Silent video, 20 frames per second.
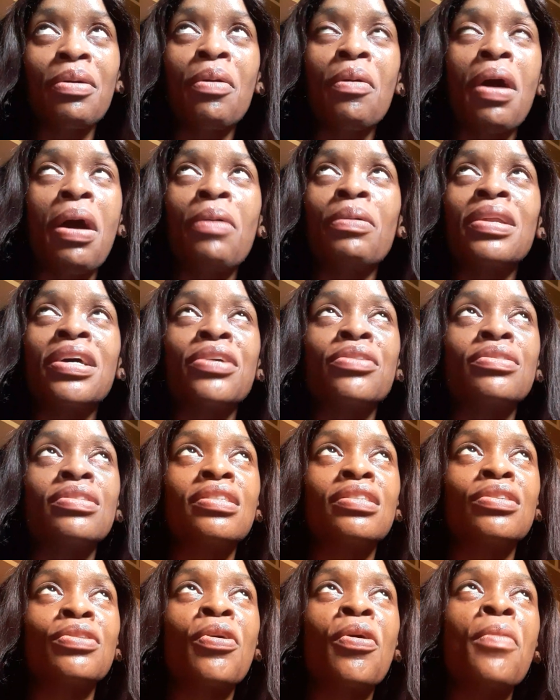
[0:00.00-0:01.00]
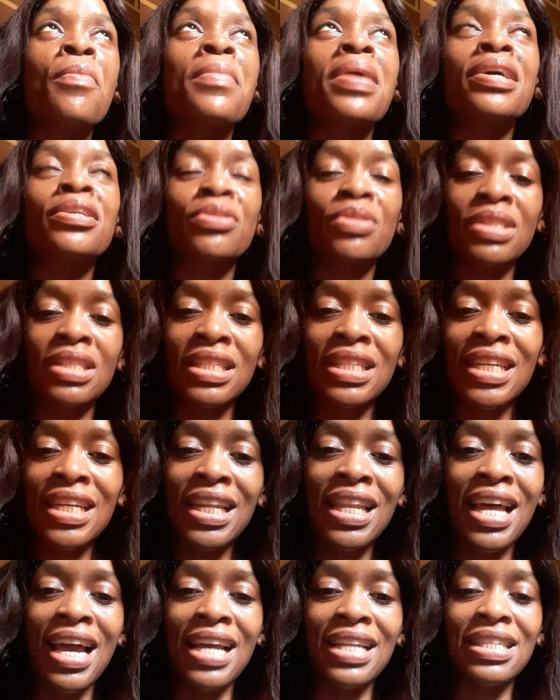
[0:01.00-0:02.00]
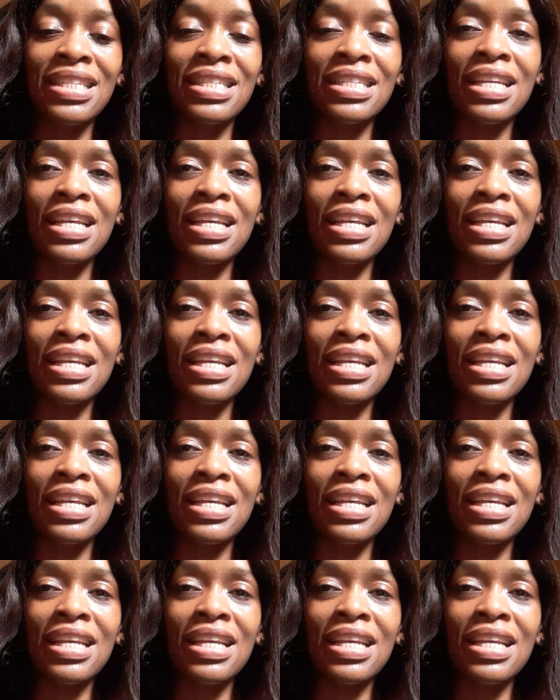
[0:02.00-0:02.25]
How will I use it? Come back to the daylight.